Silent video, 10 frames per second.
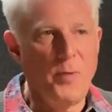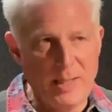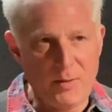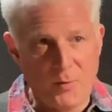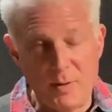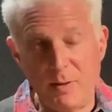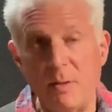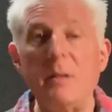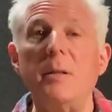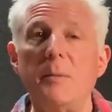It's
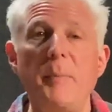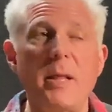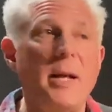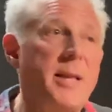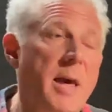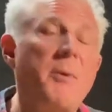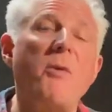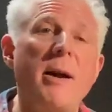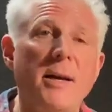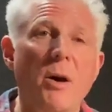a bit like the
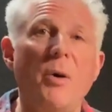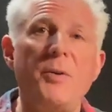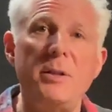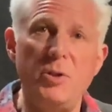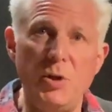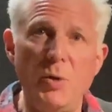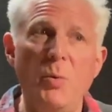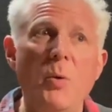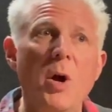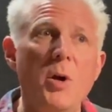Hippocratic Oath. It's
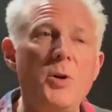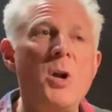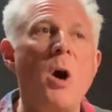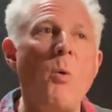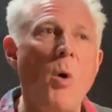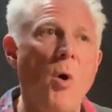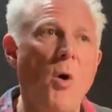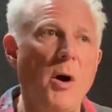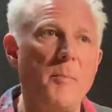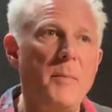do no
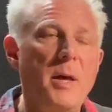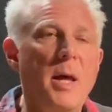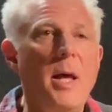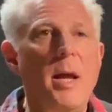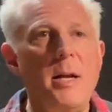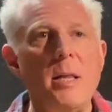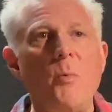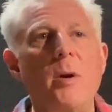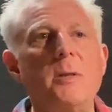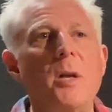harm. In other
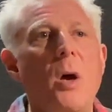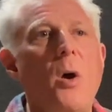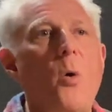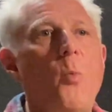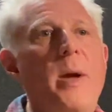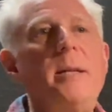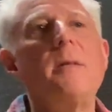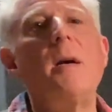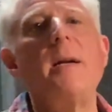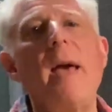words, we
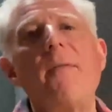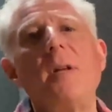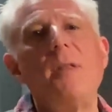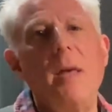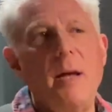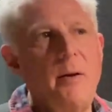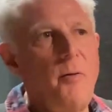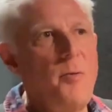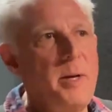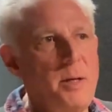design everything
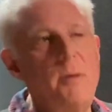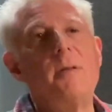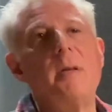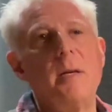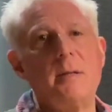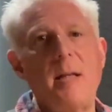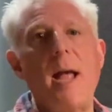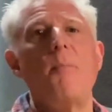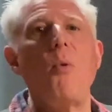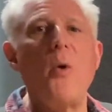from an acoustic
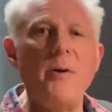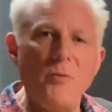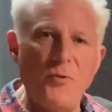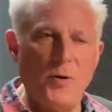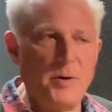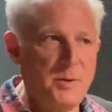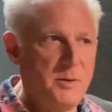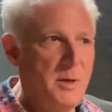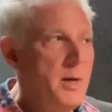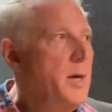standpoint
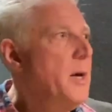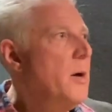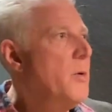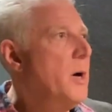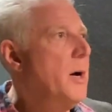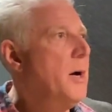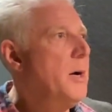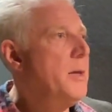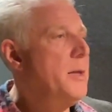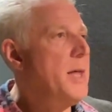first.
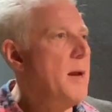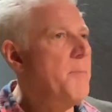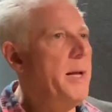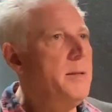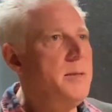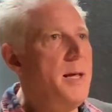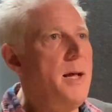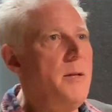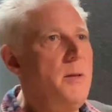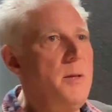That means
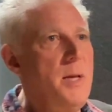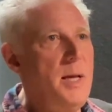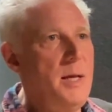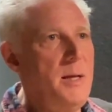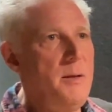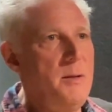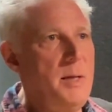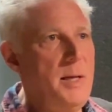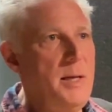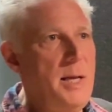that
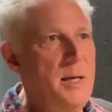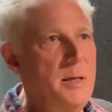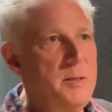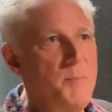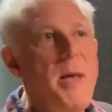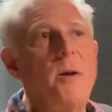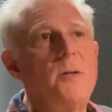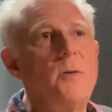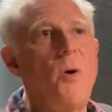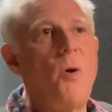the
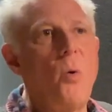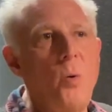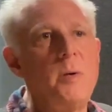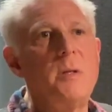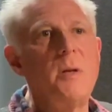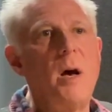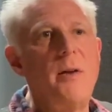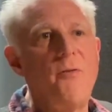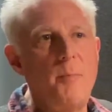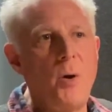speakers are all designed
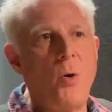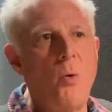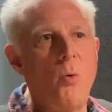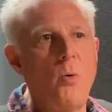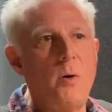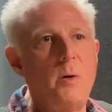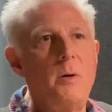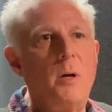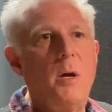from the horn